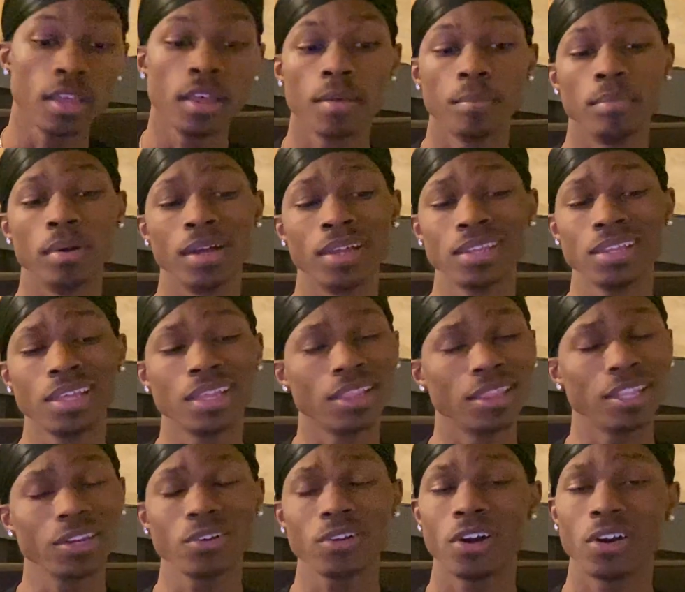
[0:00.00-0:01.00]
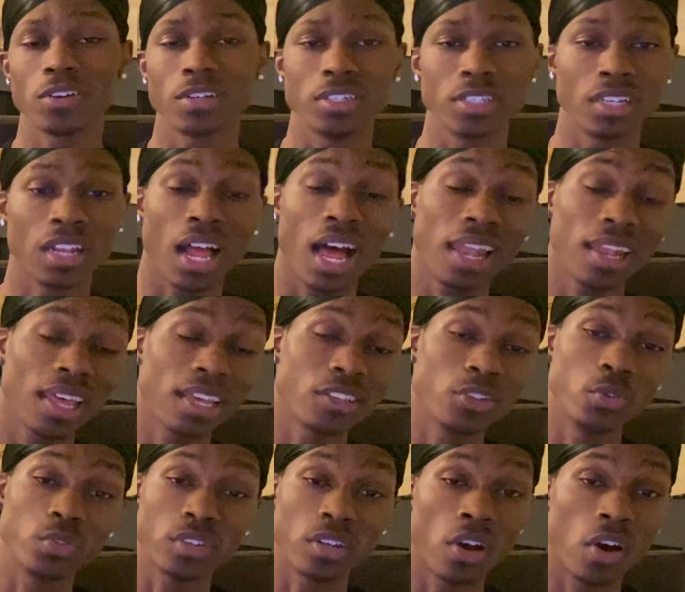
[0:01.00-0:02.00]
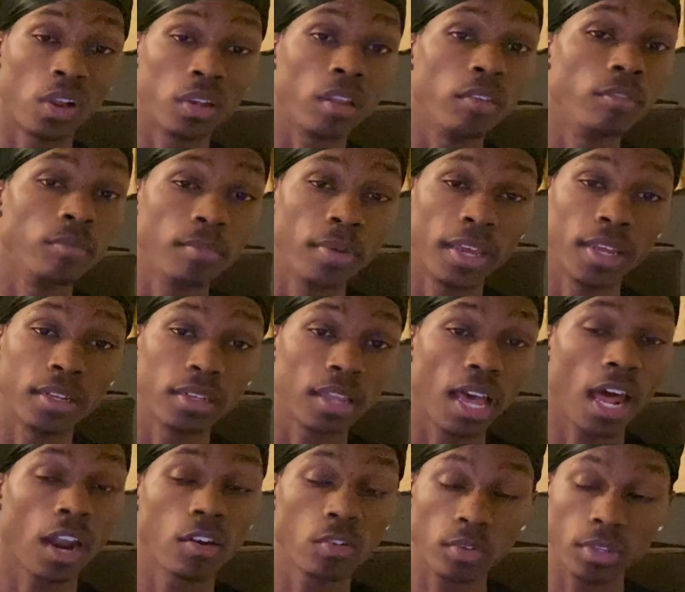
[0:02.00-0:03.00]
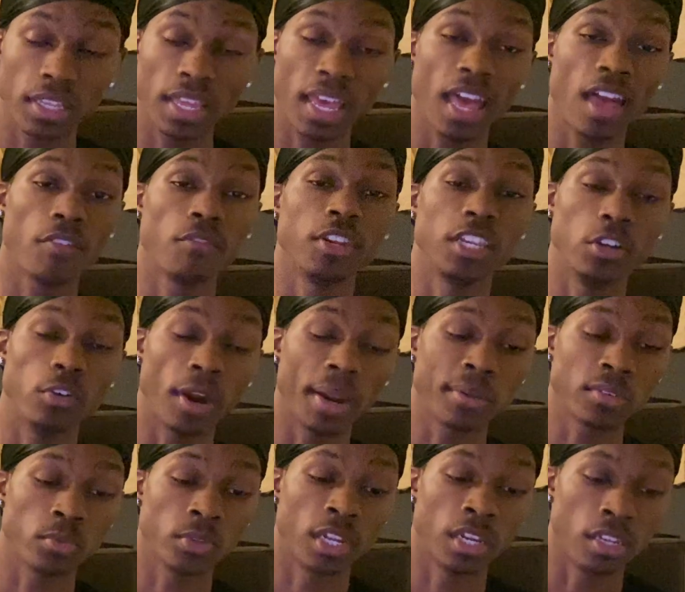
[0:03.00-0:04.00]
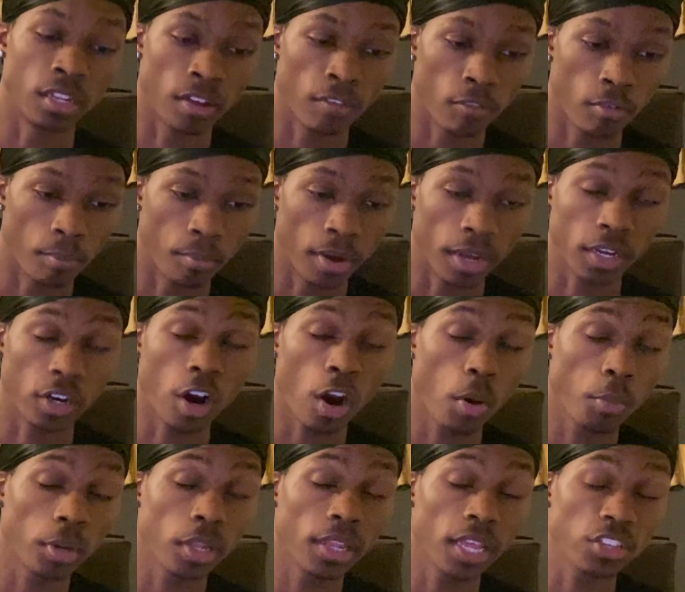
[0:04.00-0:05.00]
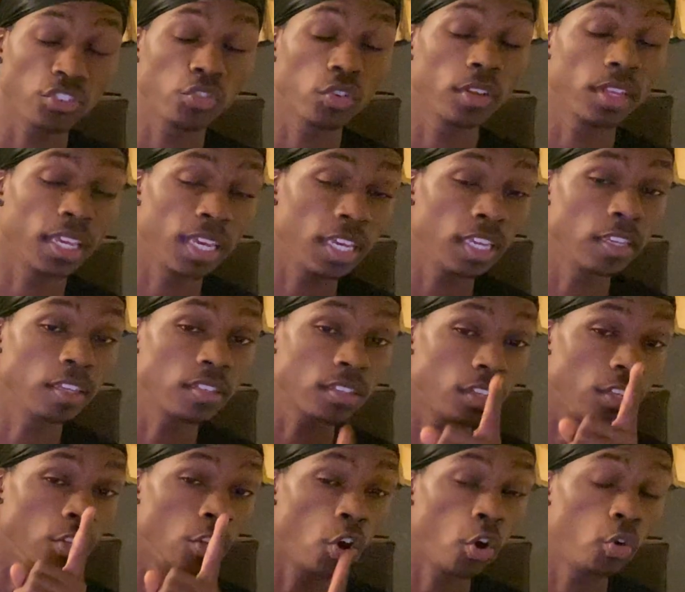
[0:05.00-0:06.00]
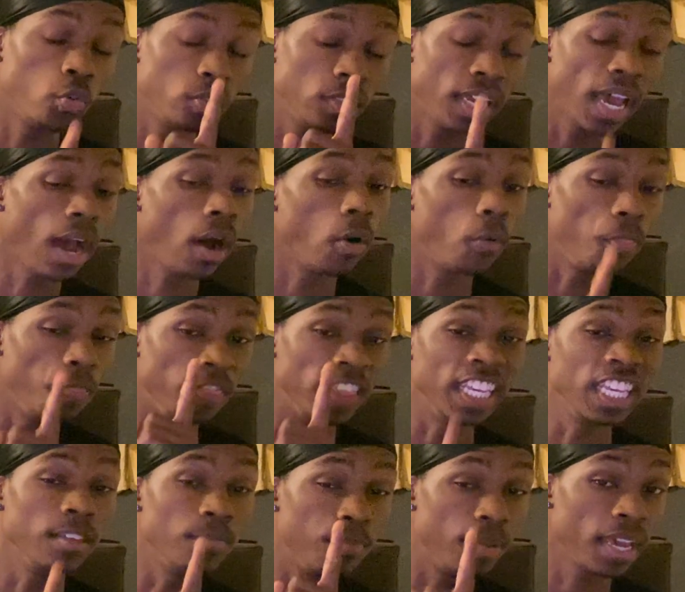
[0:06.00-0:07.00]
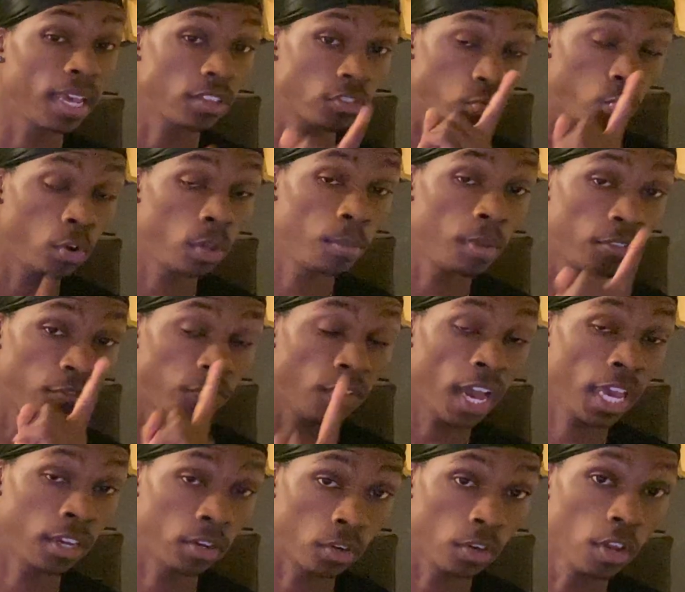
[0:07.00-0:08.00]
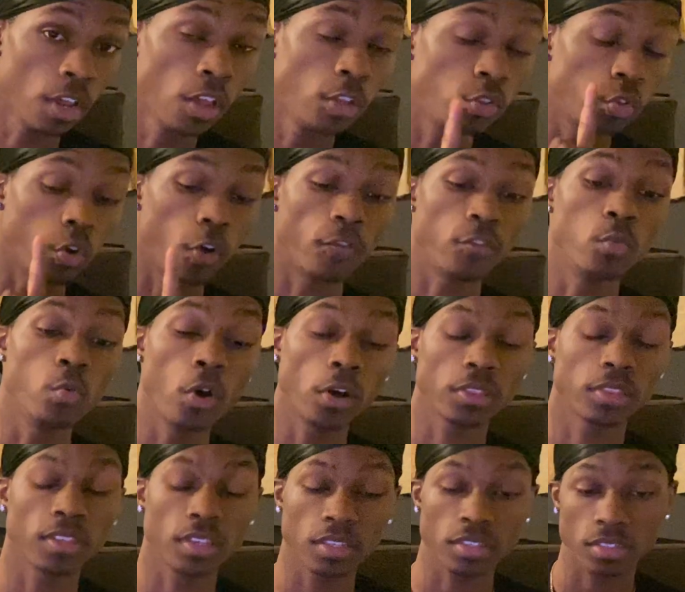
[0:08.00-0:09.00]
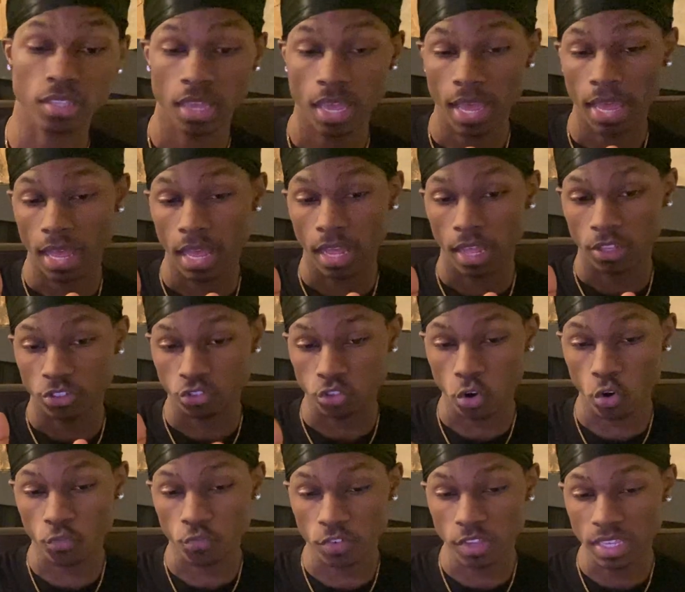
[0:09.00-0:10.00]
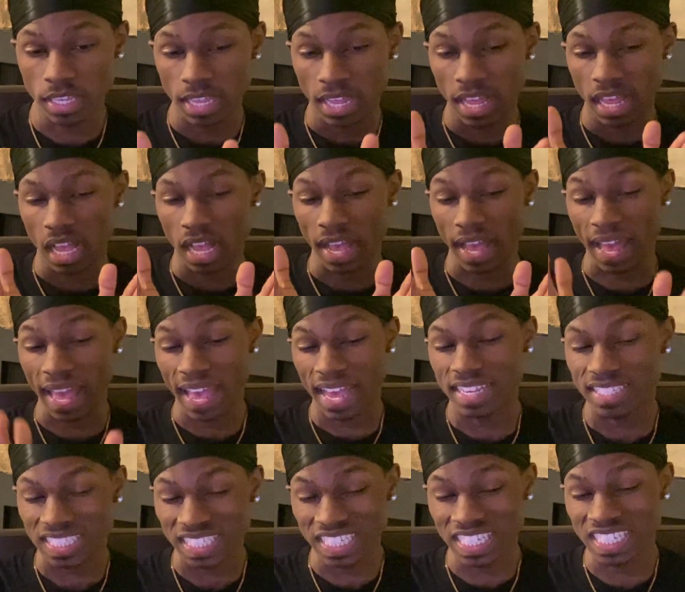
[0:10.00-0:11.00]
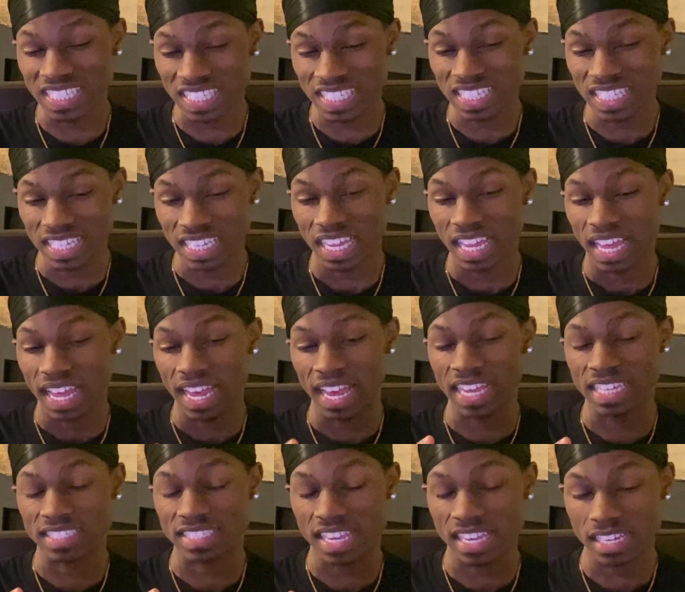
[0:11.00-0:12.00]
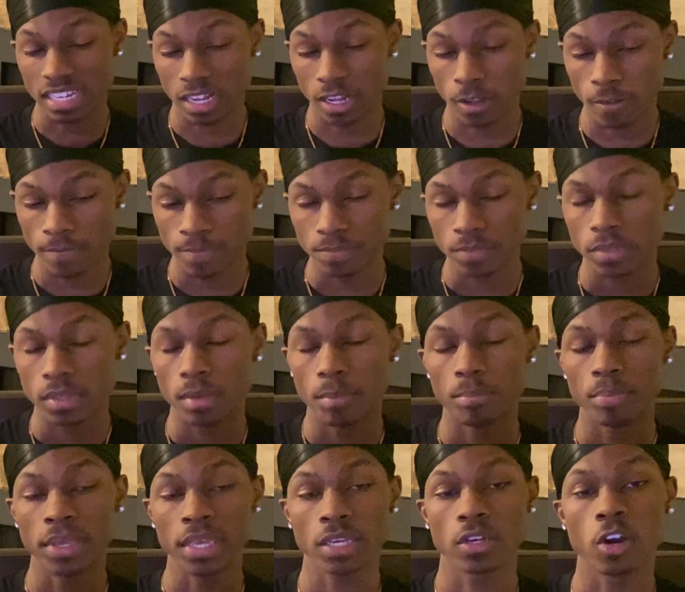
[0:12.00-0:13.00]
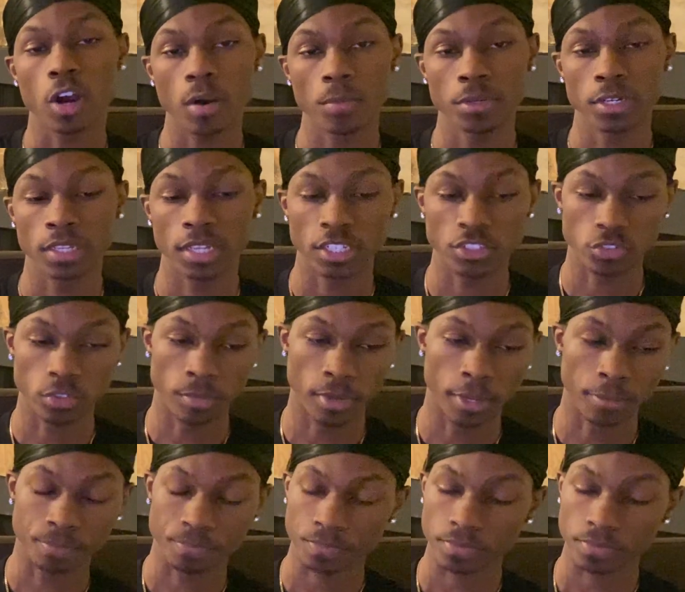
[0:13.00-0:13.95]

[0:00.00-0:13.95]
But they're all good. I like using all of them, man. I don't really have any gripes with any of them. But Carmen Electra is no doubt the best women fighter. So if you want this trophy as easy as they come, pick Carmen Electra, man.